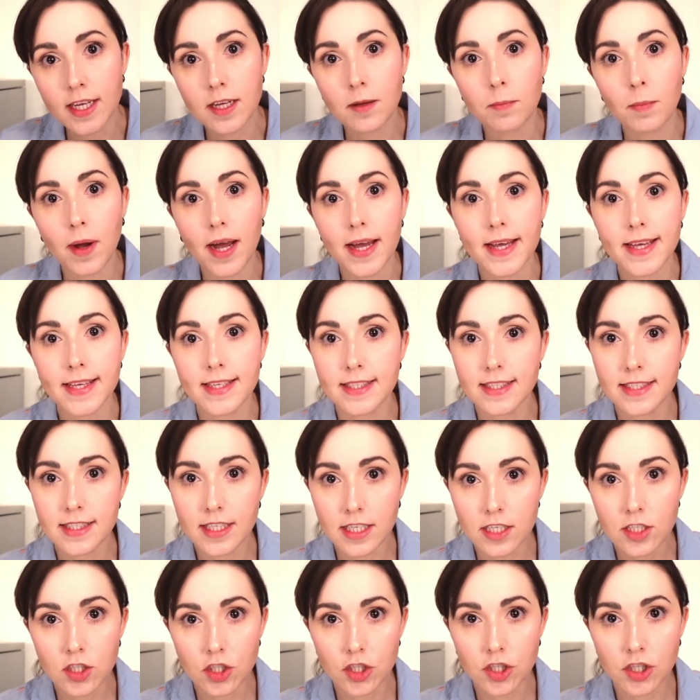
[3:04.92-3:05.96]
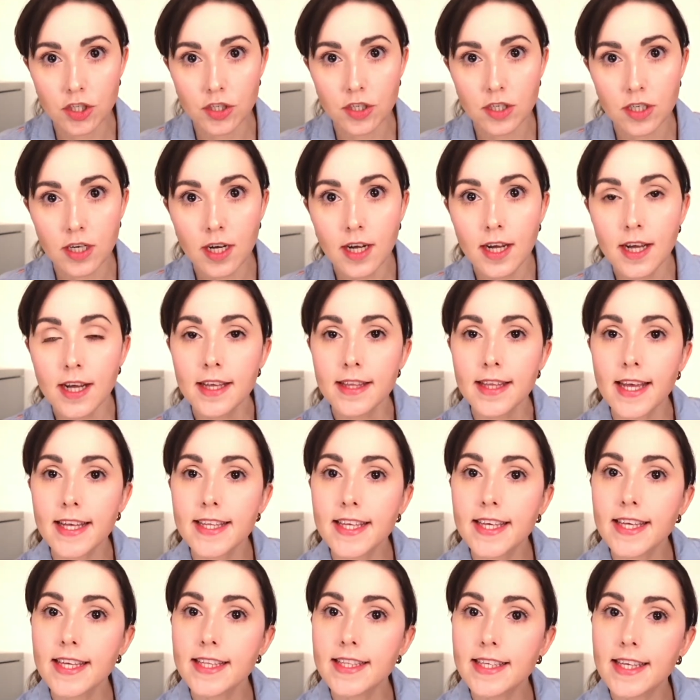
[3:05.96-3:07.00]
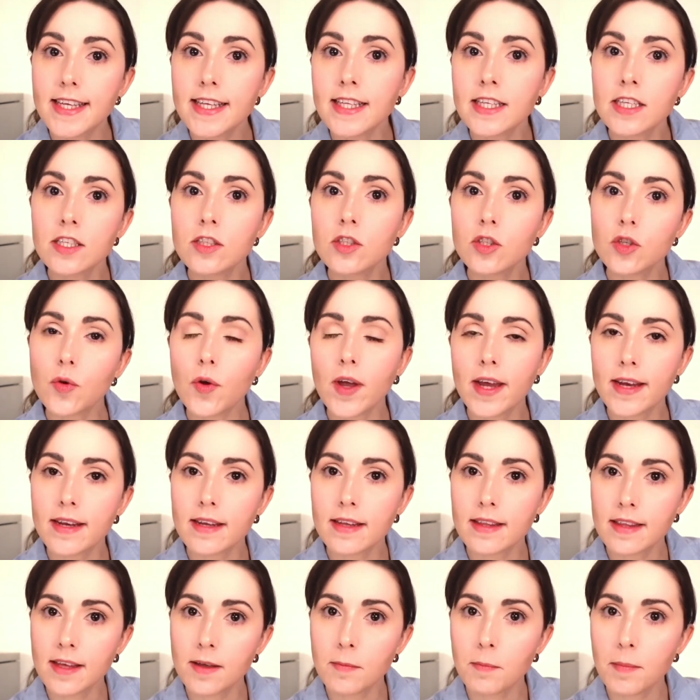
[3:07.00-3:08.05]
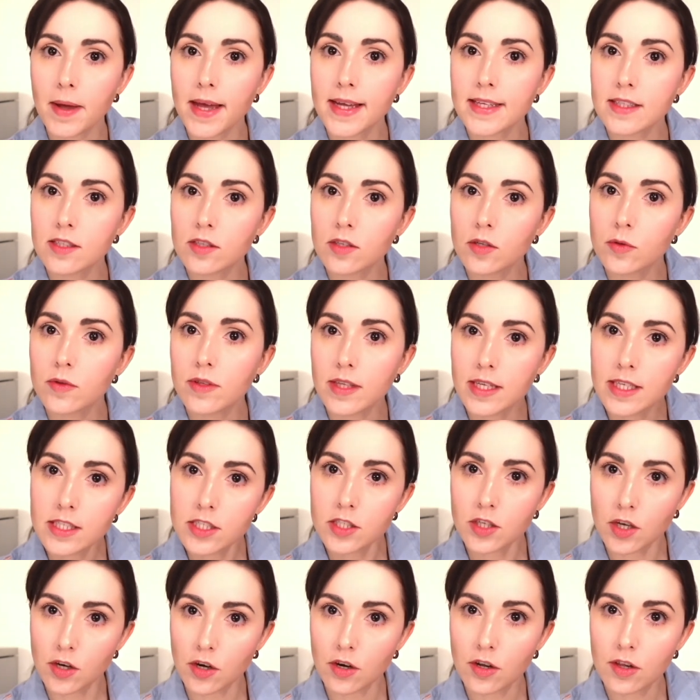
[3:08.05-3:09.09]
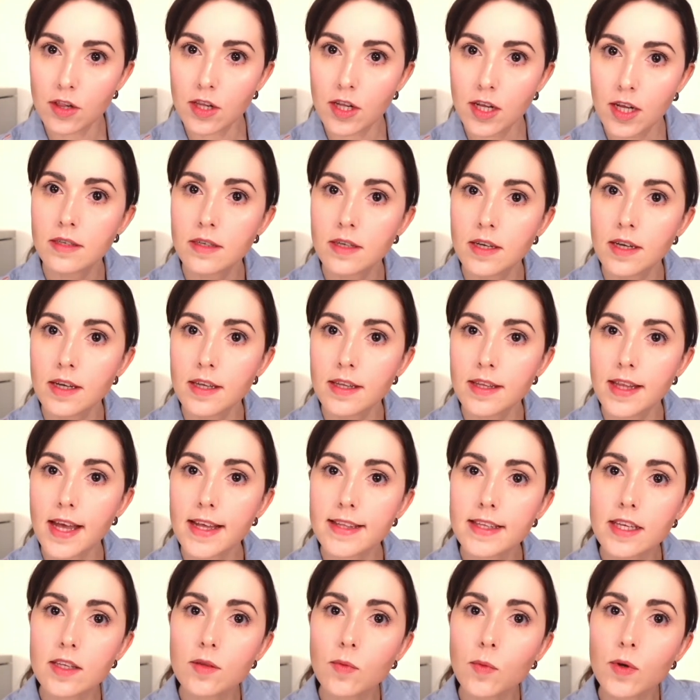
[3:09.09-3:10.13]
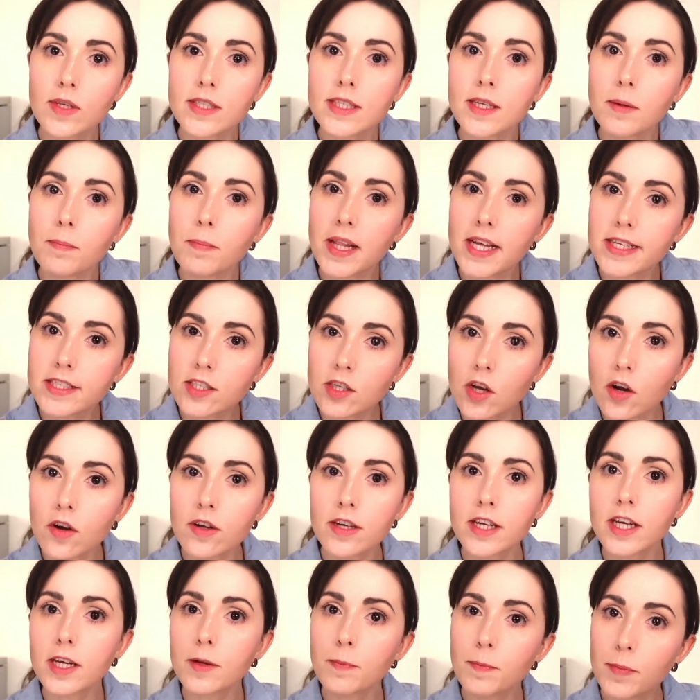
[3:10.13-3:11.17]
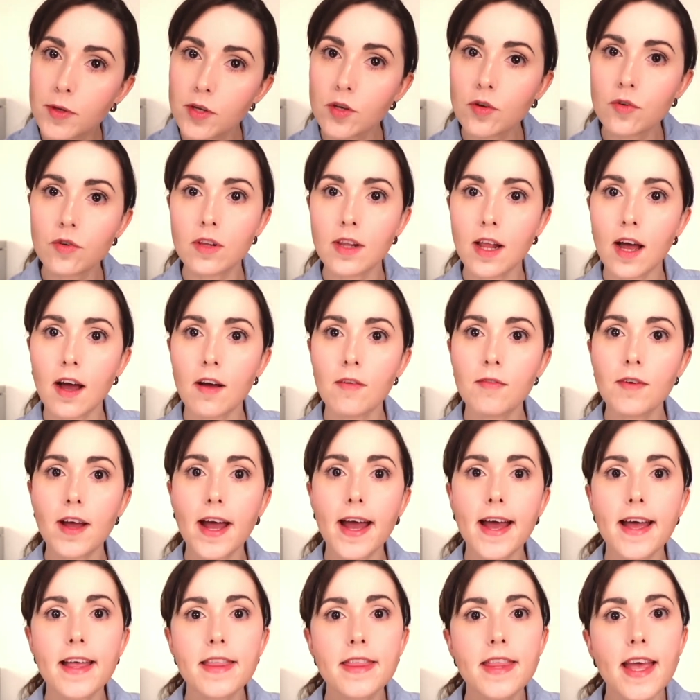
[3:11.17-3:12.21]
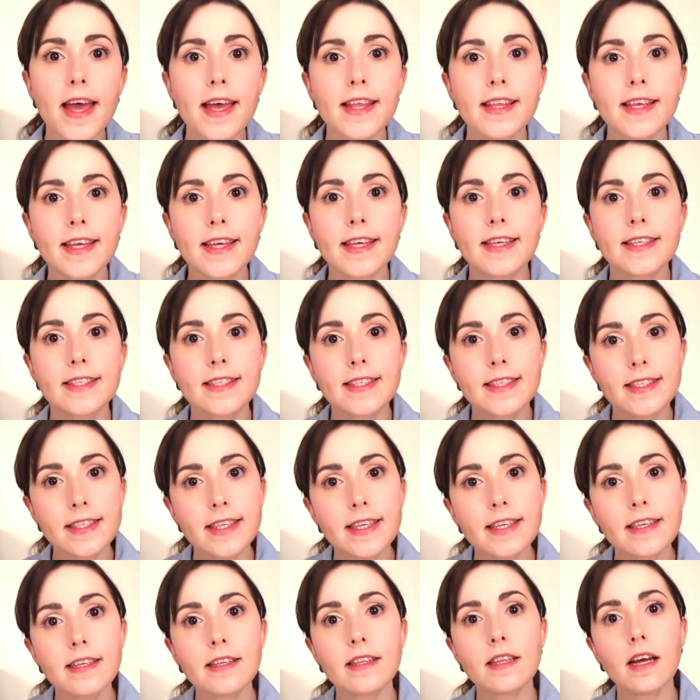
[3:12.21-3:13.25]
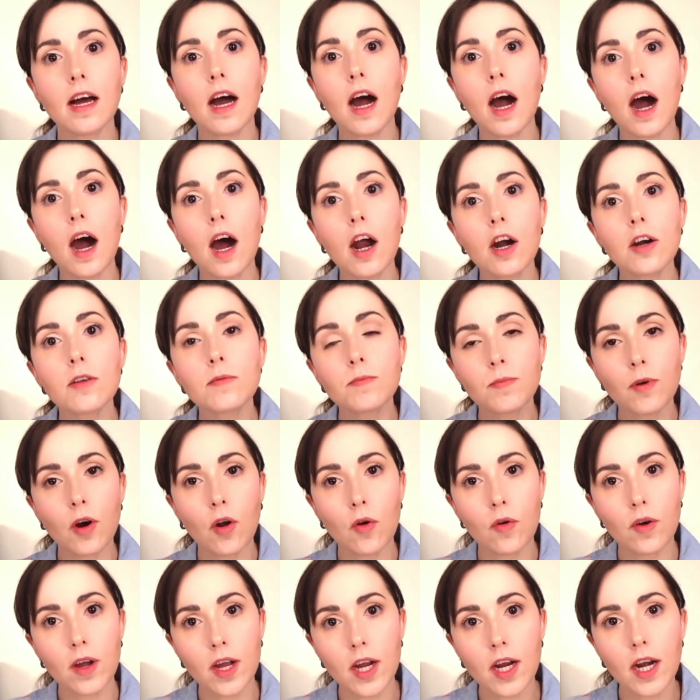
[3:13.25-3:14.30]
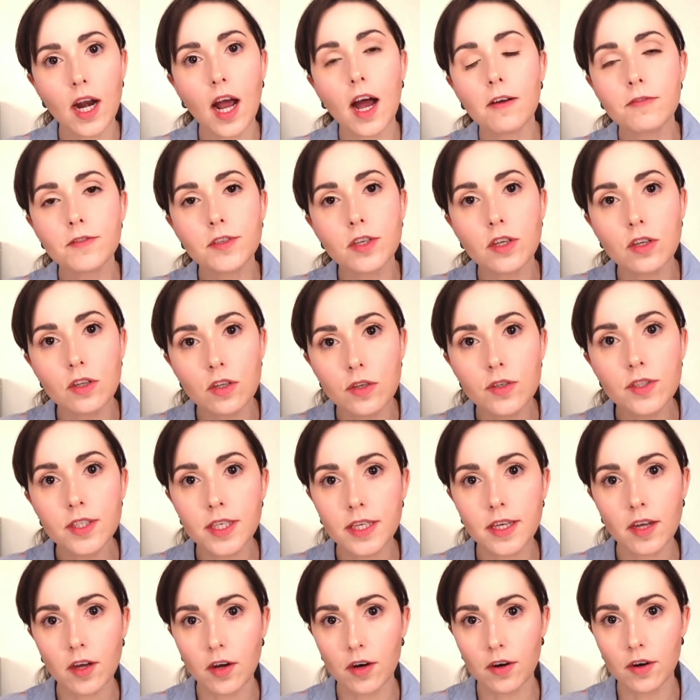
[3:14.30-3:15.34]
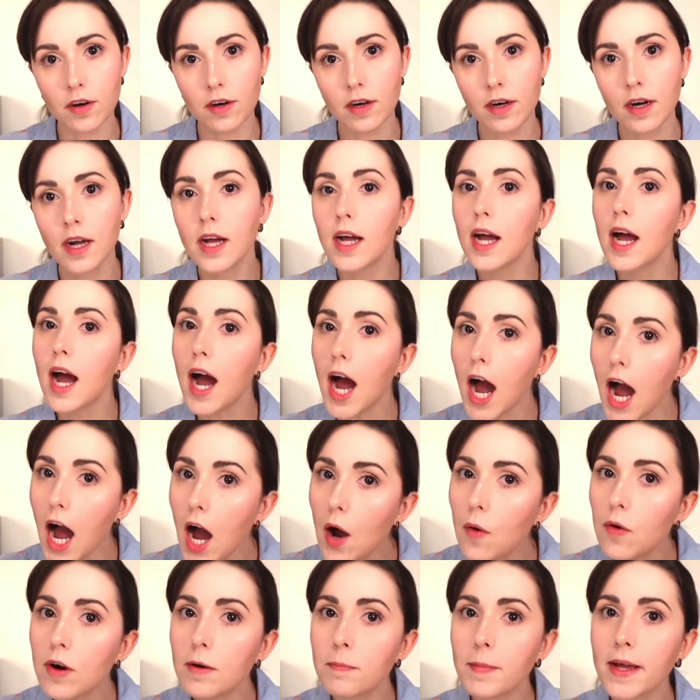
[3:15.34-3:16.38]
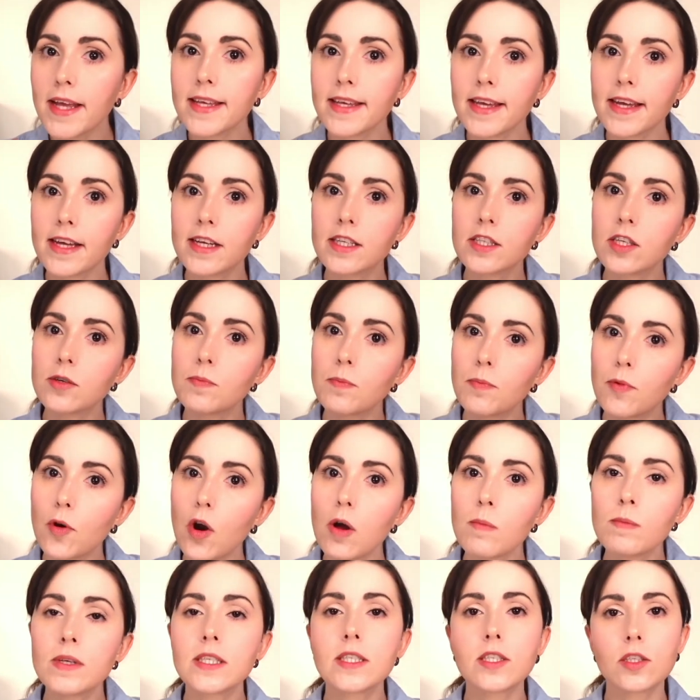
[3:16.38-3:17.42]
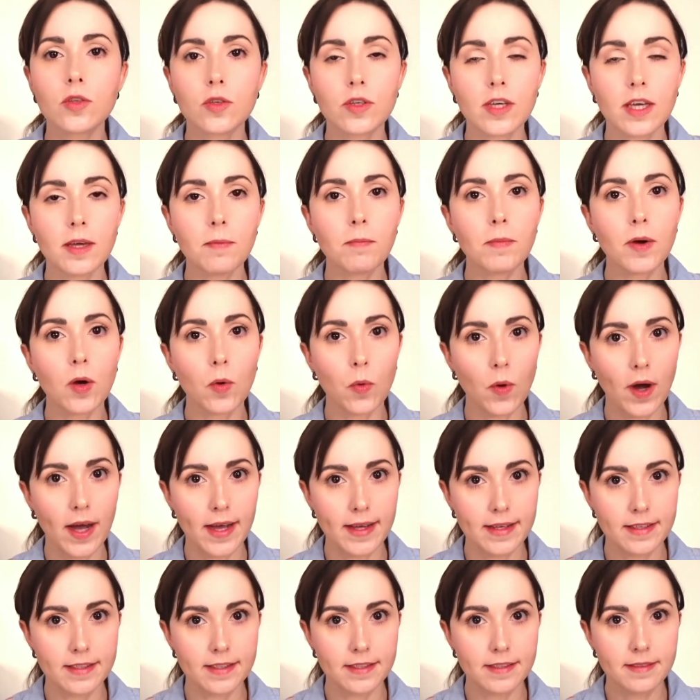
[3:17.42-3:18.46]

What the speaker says: by his teacher that he didn't do anything bad to this girl, that it was a platonic pure love and that he is still heartbroken after losing her, our main character promised to keep quiet.